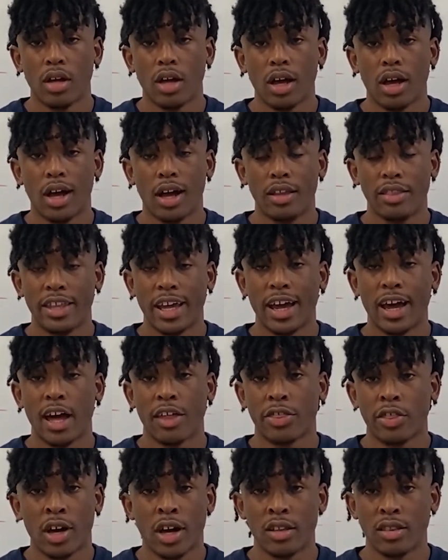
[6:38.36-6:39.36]
that
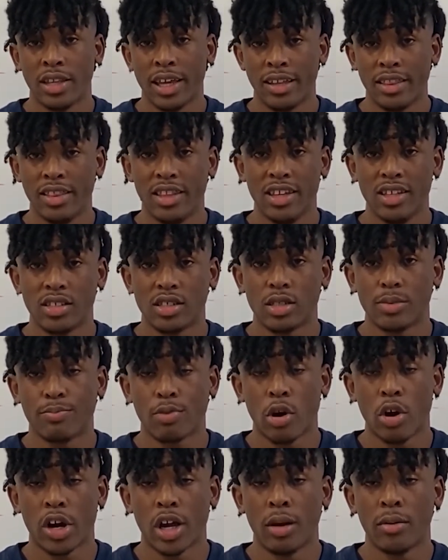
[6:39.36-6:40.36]
I thought that this
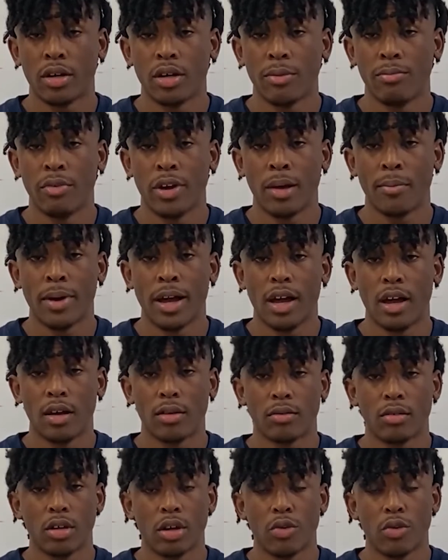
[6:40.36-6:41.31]
program could bring my